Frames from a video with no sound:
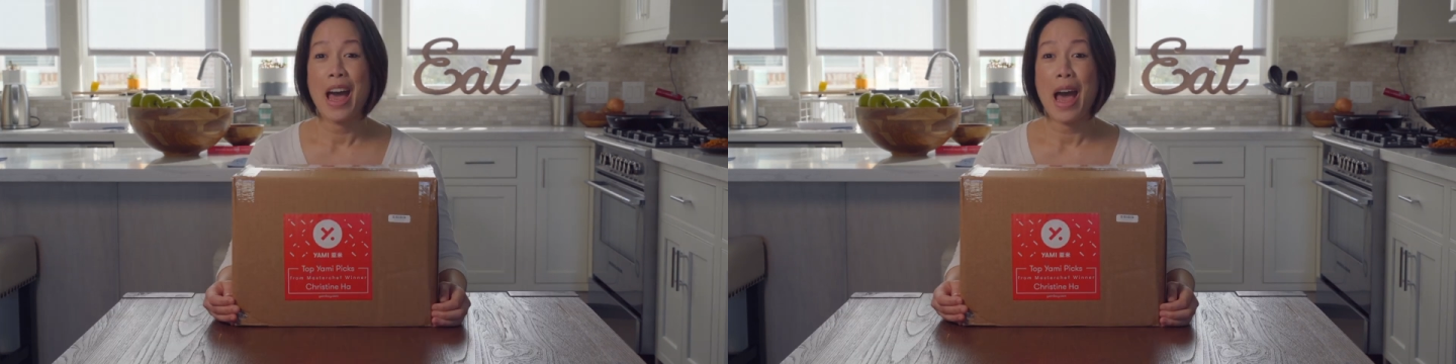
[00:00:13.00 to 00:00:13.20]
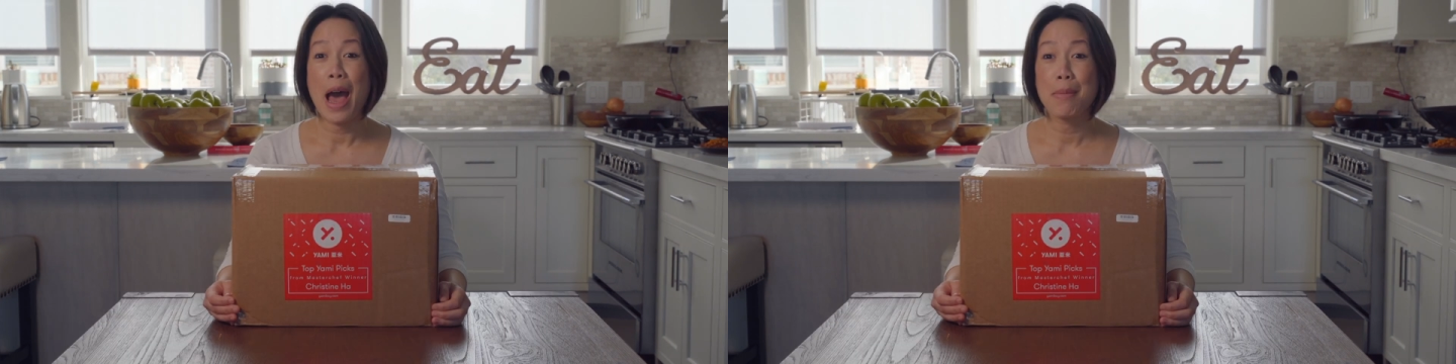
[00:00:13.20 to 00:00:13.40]

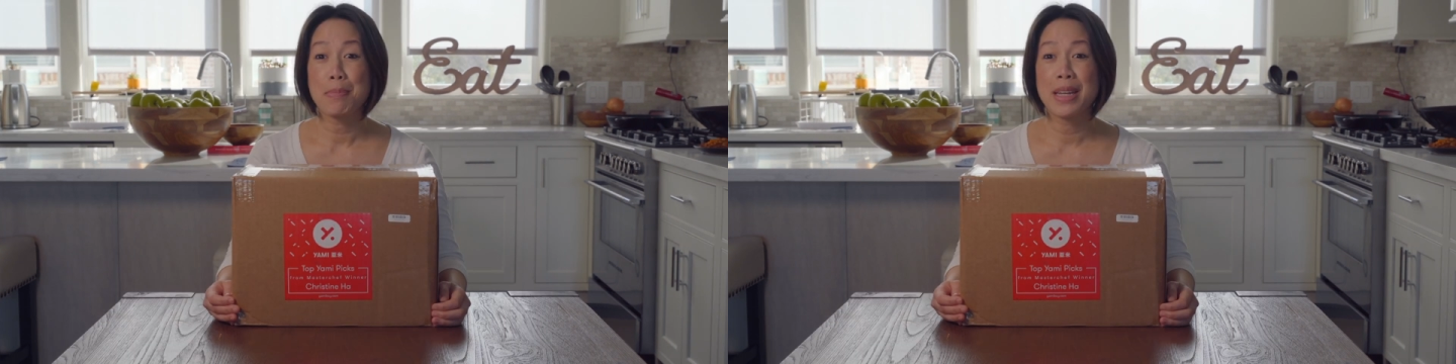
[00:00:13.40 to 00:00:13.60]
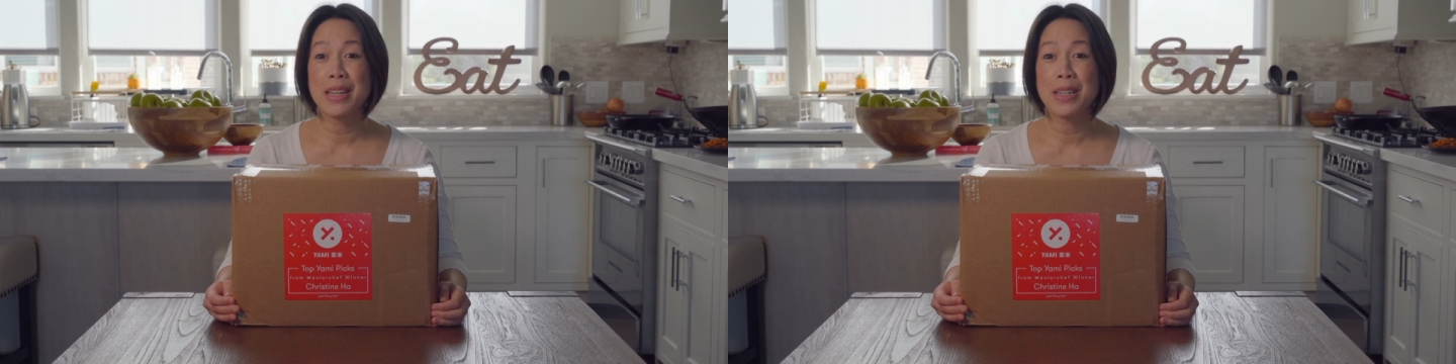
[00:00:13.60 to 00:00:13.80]

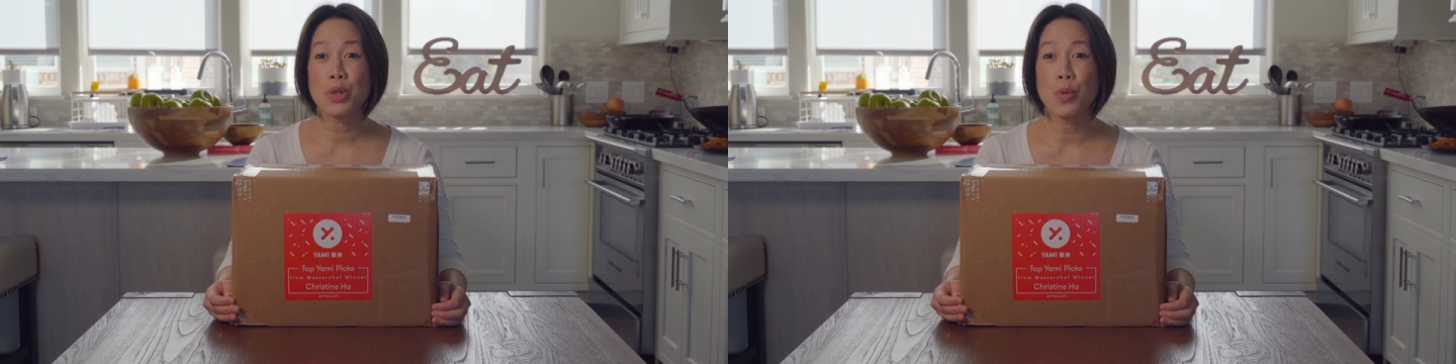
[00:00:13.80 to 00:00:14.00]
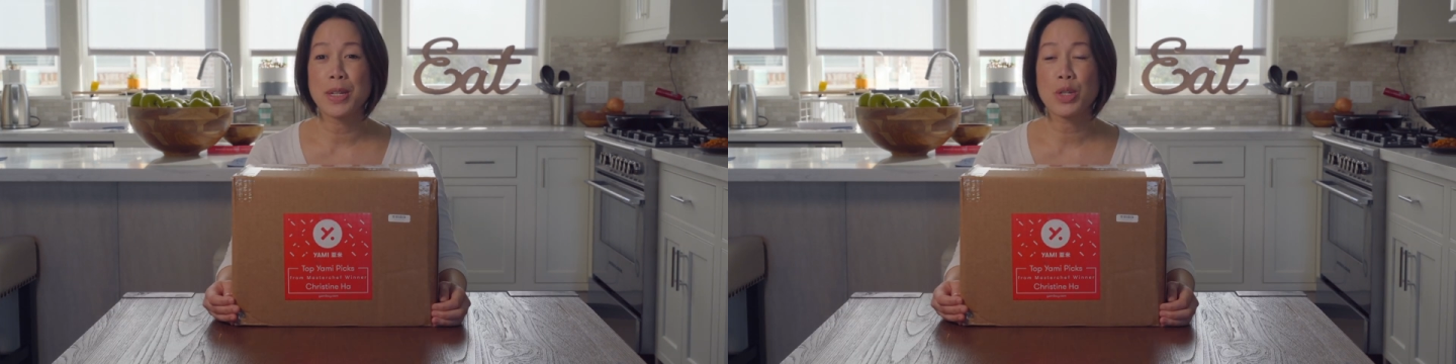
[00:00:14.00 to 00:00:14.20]
Happy
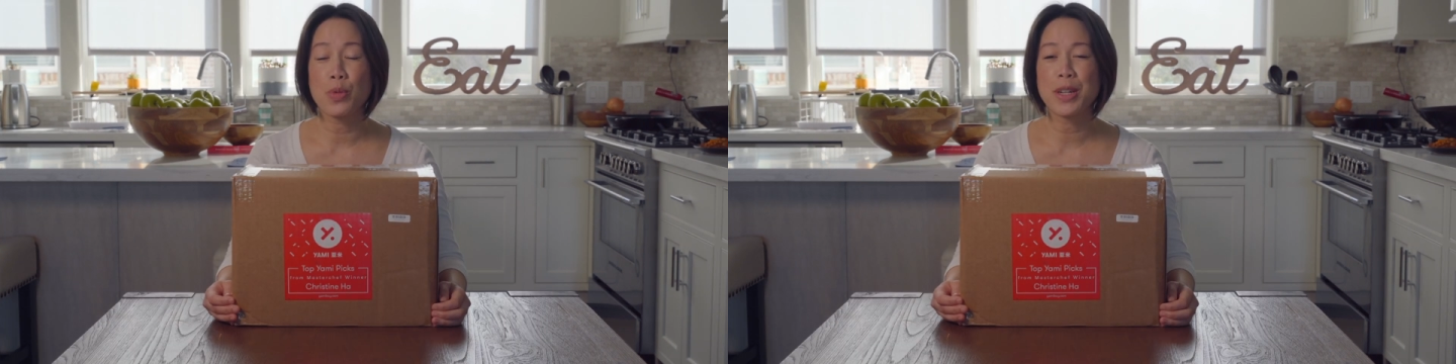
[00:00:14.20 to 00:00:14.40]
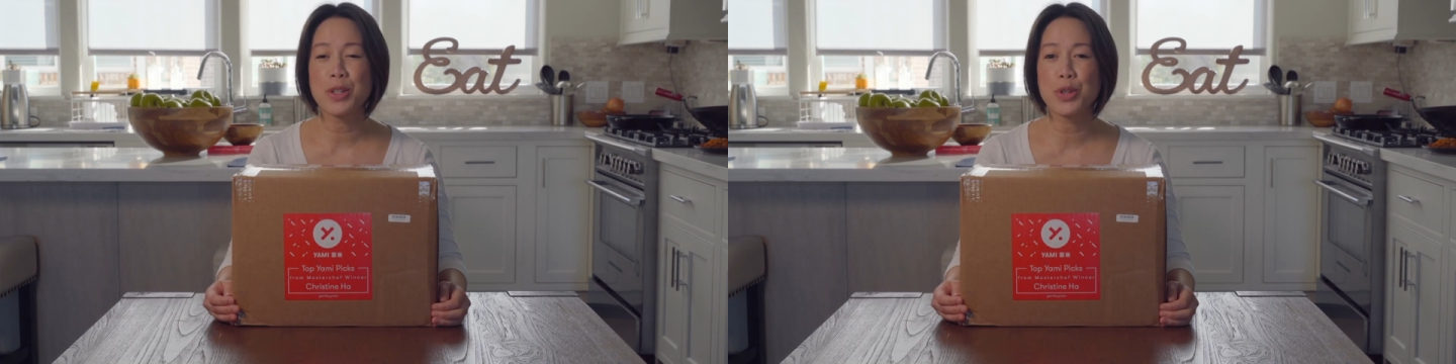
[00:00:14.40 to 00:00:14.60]

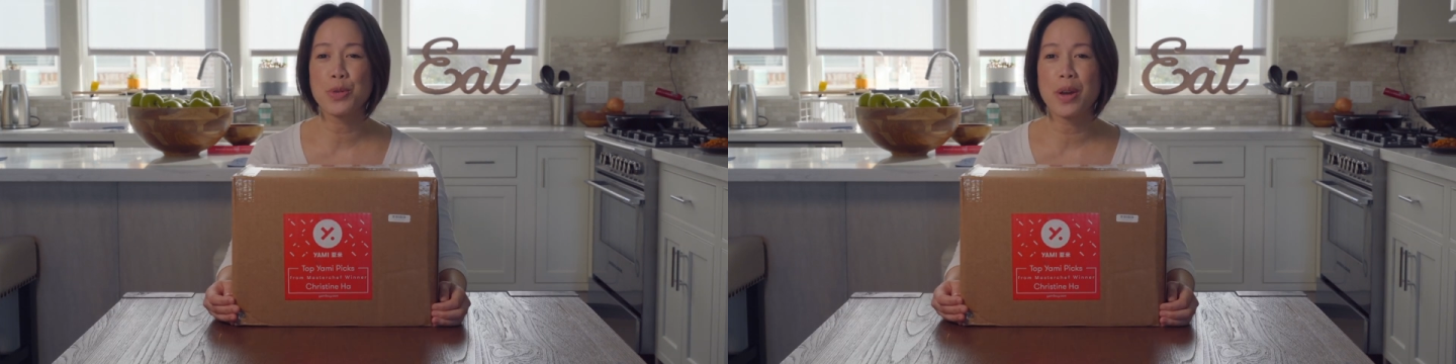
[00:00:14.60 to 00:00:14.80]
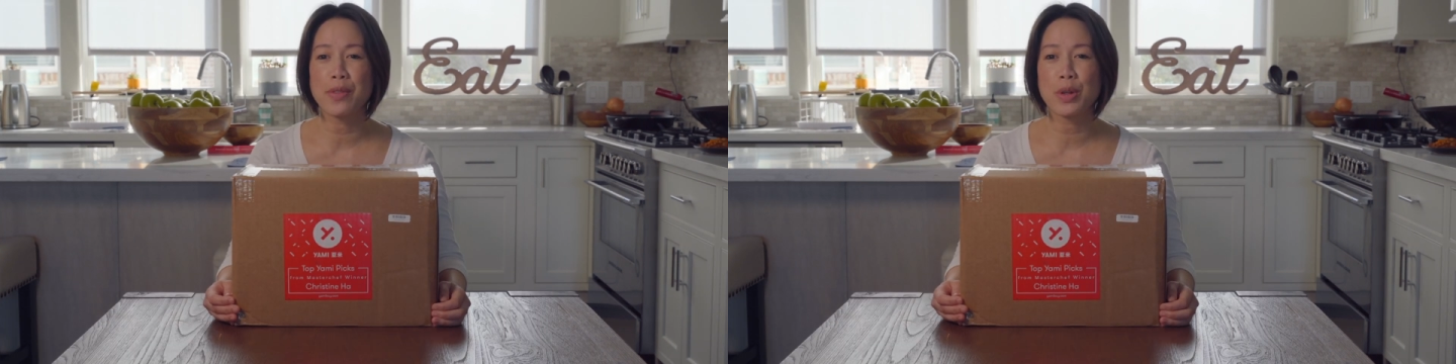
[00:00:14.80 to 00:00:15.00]

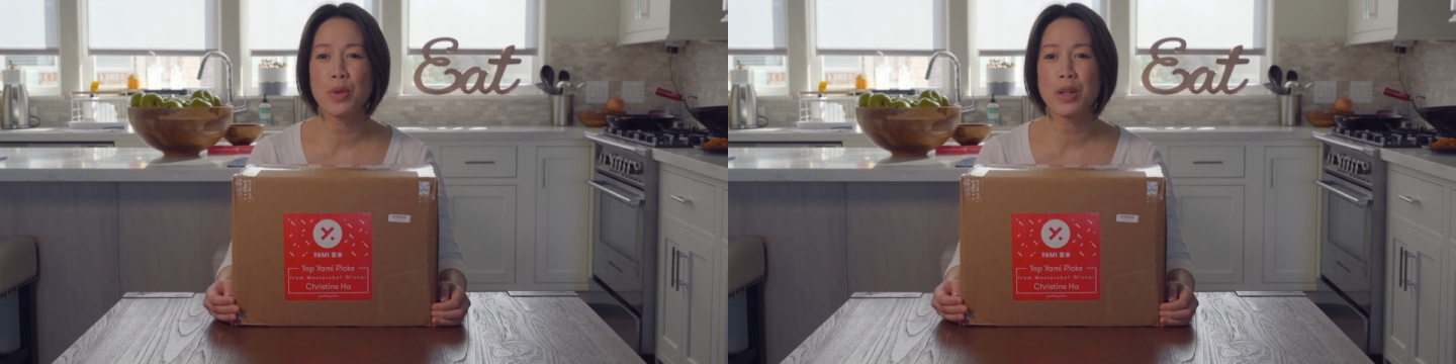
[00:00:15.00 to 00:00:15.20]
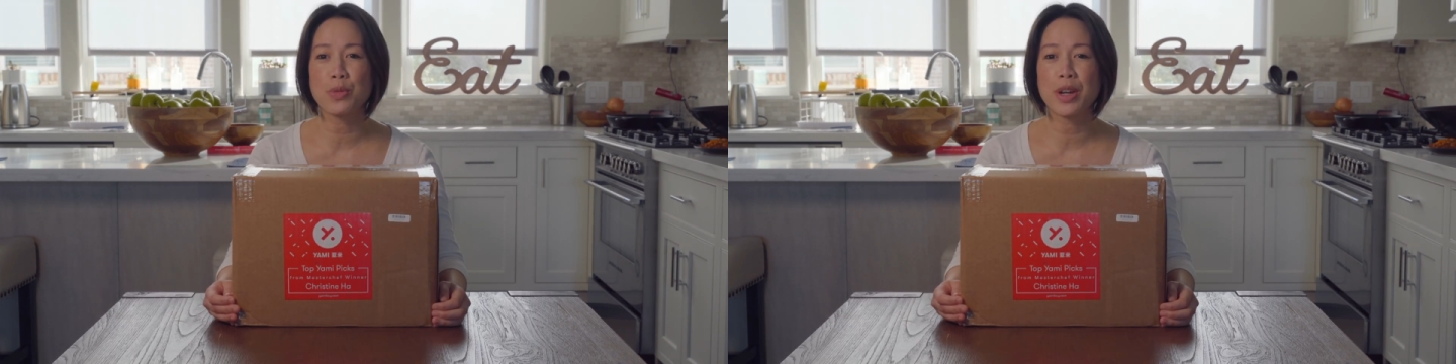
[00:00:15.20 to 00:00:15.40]
2022,
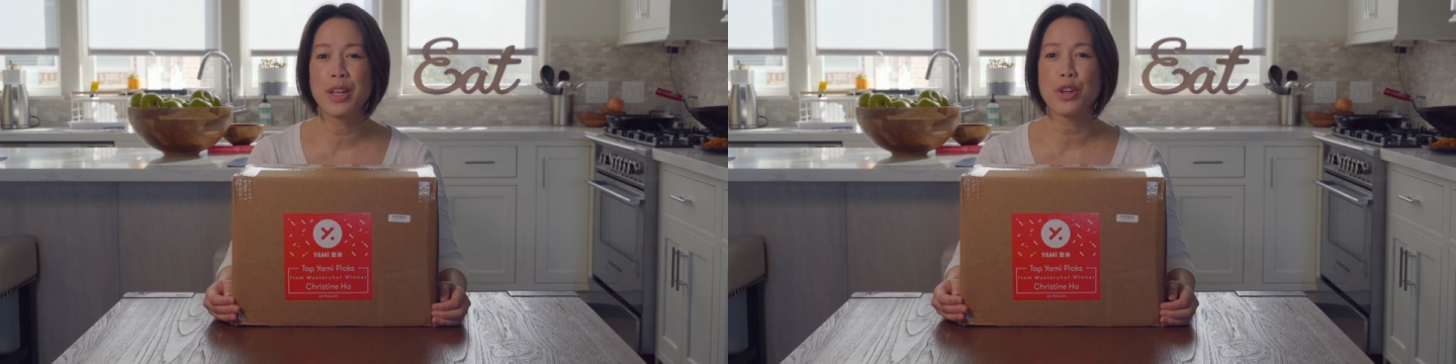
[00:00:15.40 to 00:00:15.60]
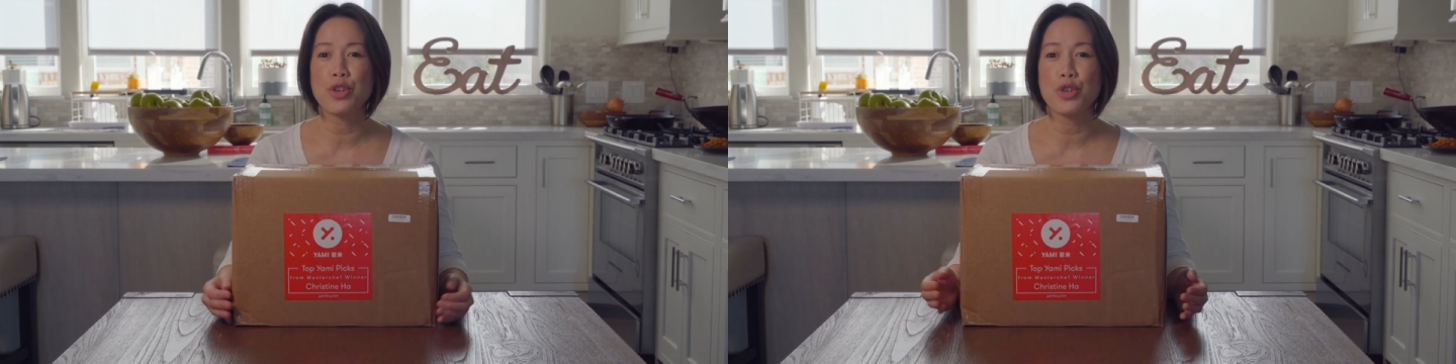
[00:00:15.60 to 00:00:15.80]
everyone. We're
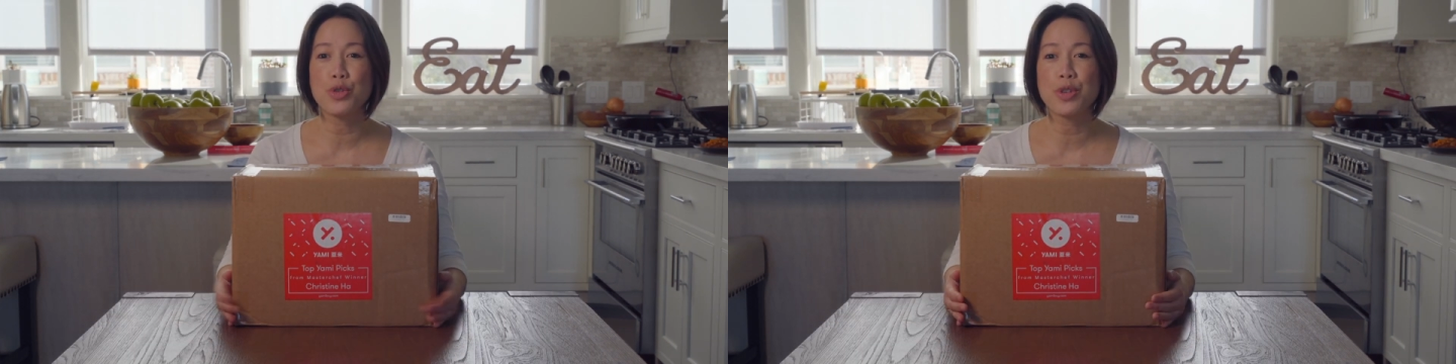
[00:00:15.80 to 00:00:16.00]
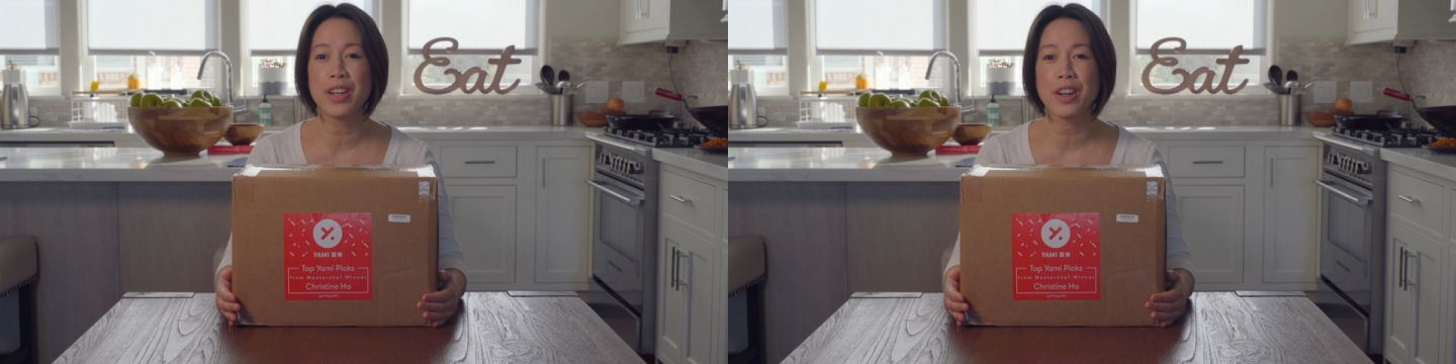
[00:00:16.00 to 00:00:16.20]
in a
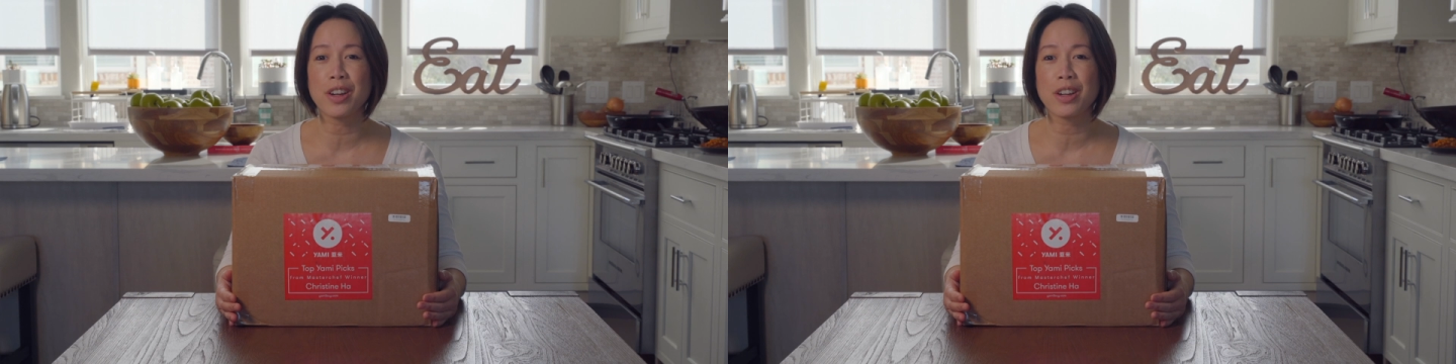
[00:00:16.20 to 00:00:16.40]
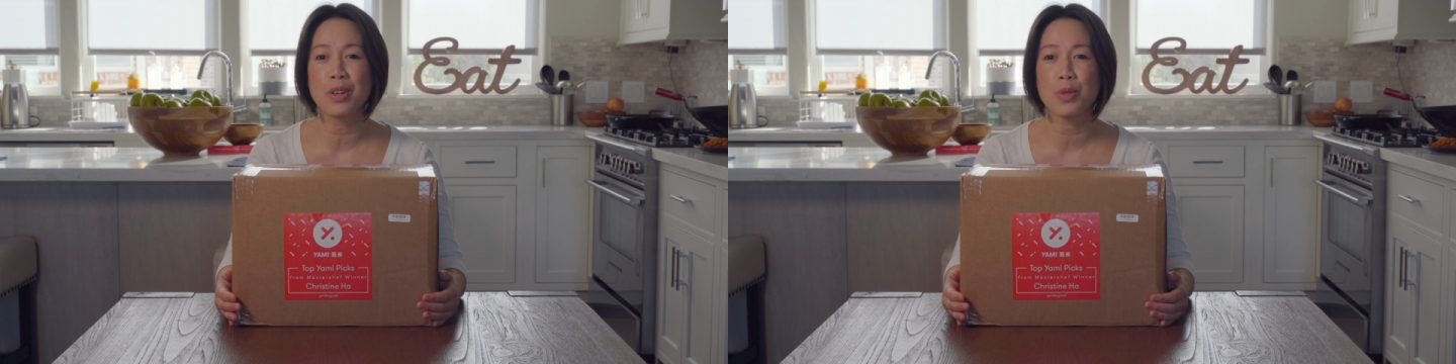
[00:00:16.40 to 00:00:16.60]
new year.